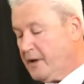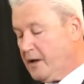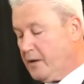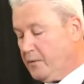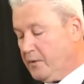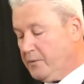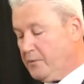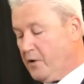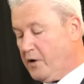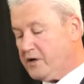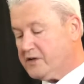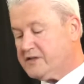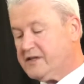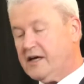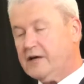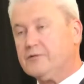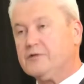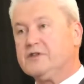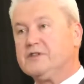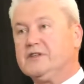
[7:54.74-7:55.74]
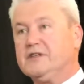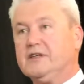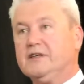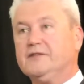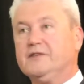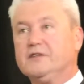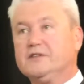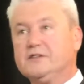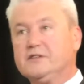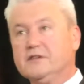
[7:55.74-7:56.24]
when Morristown
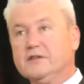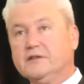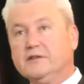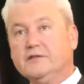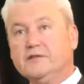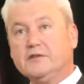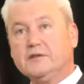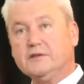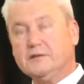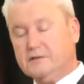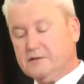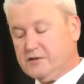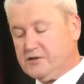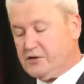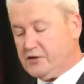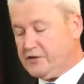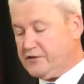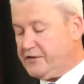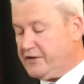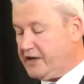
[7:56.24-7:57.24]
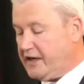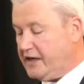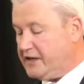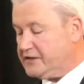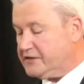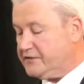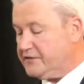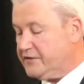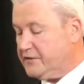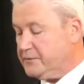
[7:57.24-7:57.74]
received its silver
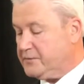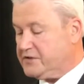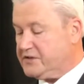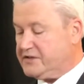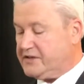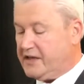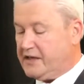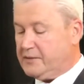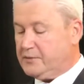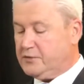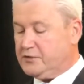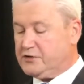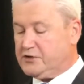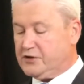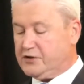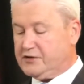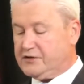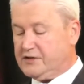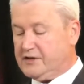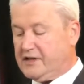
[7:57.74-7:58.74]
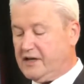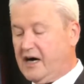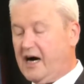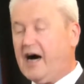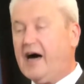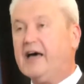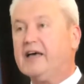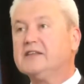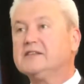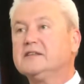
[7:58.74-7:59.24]
certification from Sustainable Jersey, the
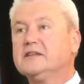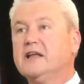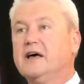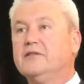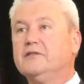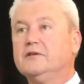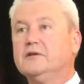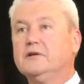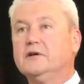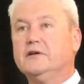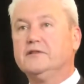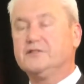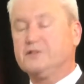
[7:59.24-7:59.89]
highest level of